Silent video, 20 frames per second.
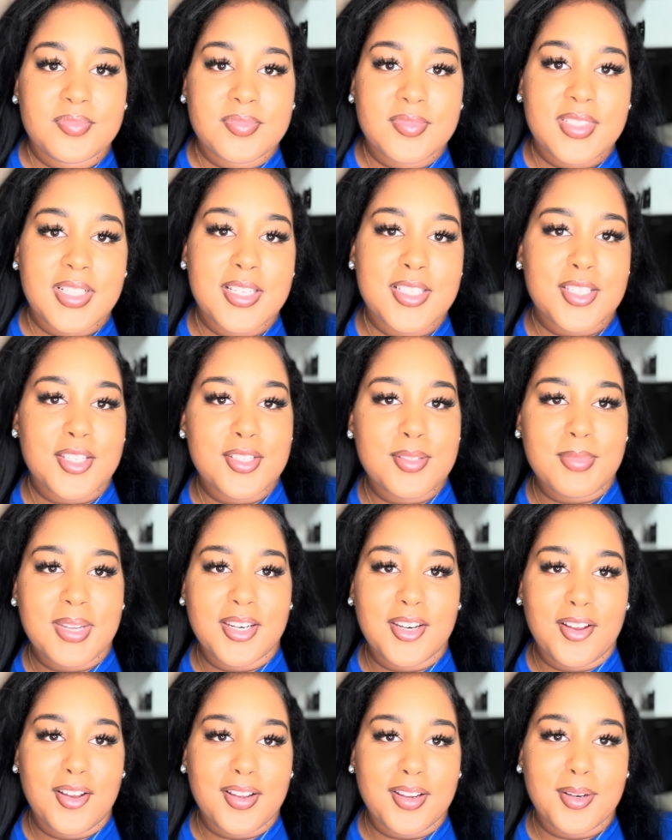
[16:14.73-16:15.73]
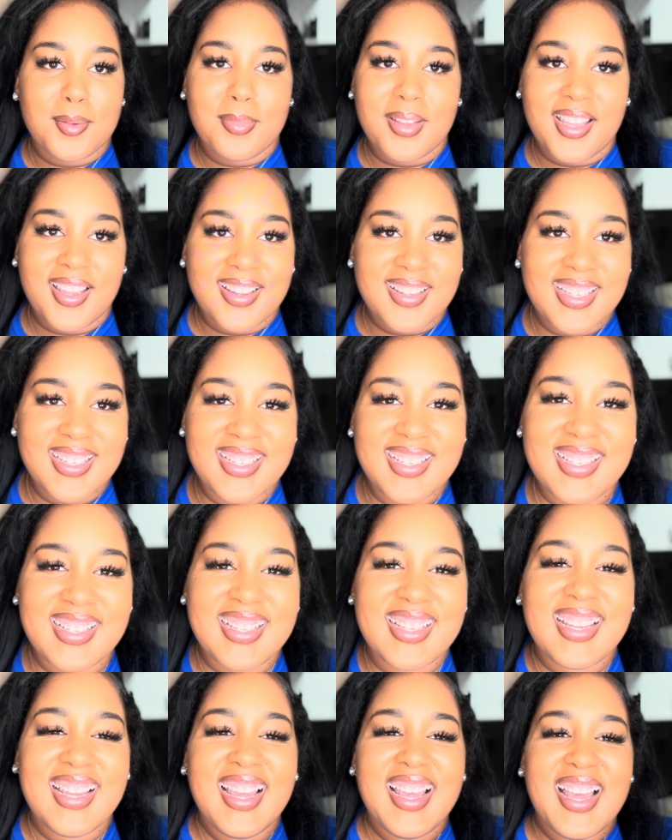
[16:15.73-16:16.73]
Excuse my dog in the back.
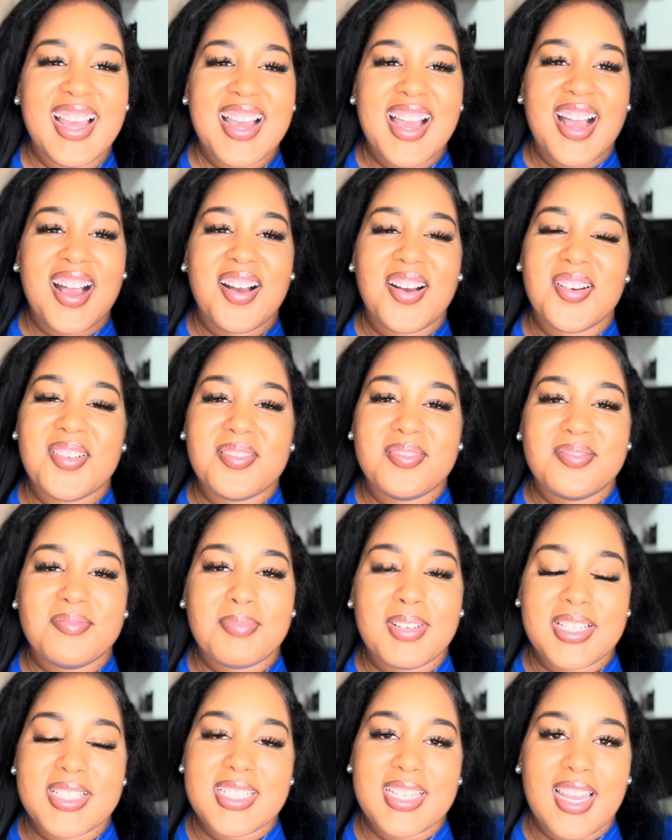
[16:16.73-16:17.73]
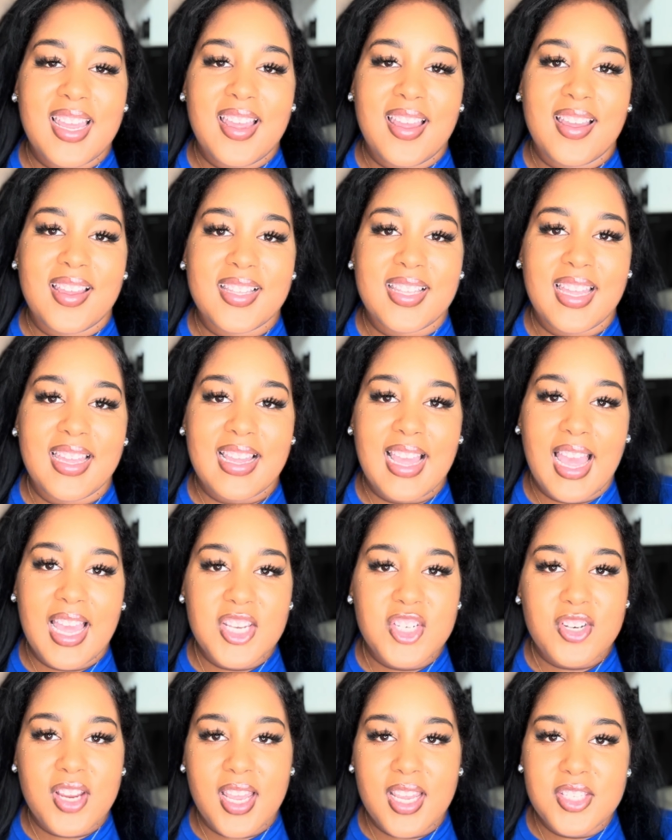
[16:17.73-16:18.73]
But yeah, like
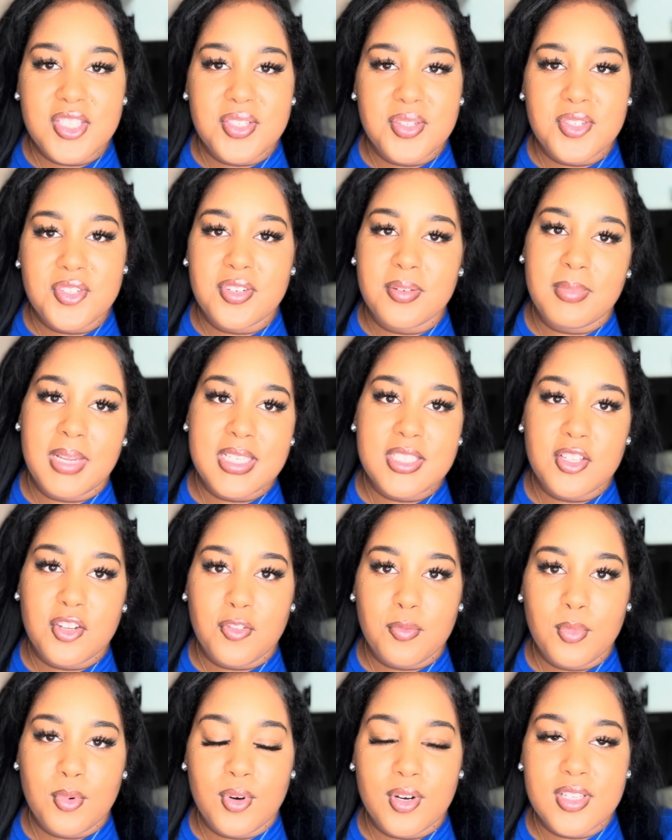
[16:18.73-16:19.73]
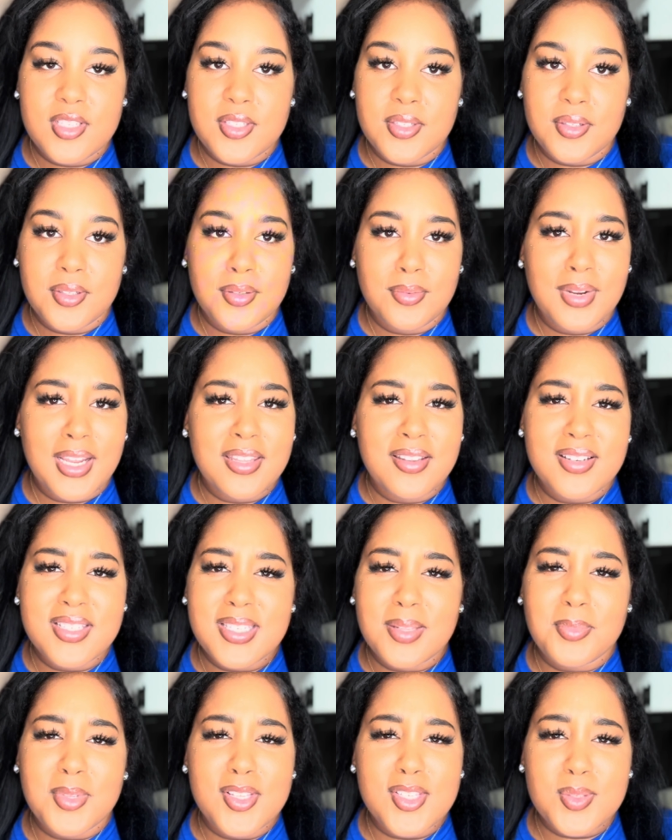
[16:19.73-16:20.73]
I try to treat myself more to, whether it's
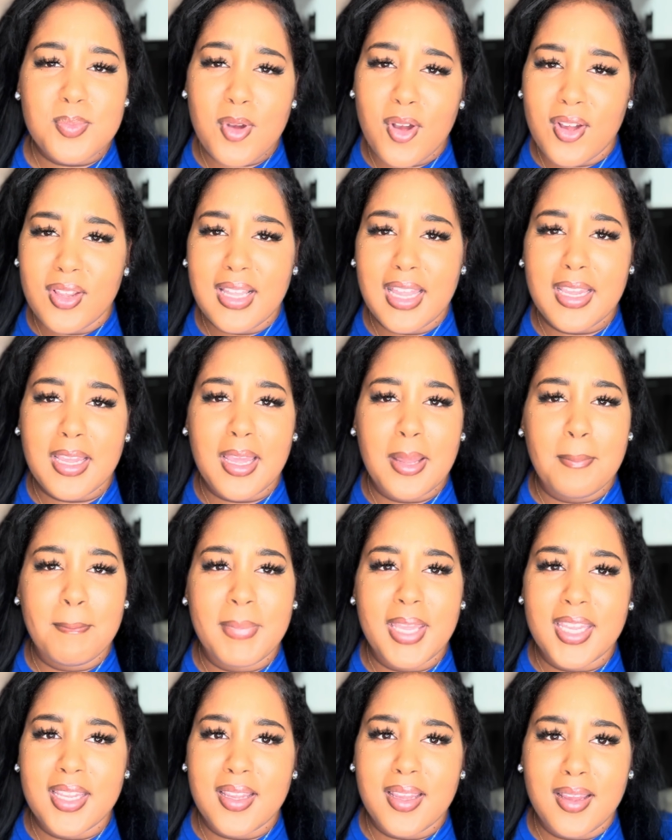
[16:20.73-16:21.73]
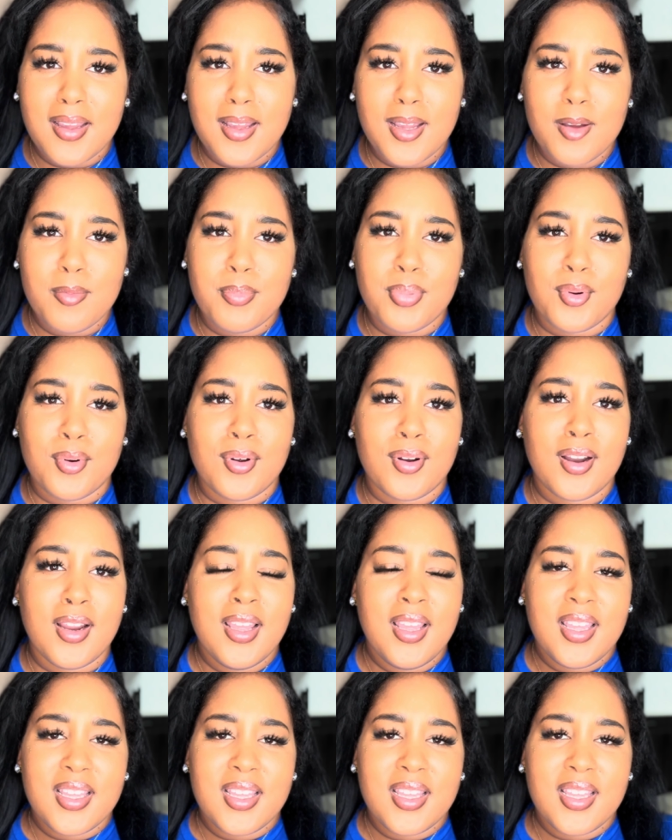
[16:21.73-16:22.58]
something small like a makeup or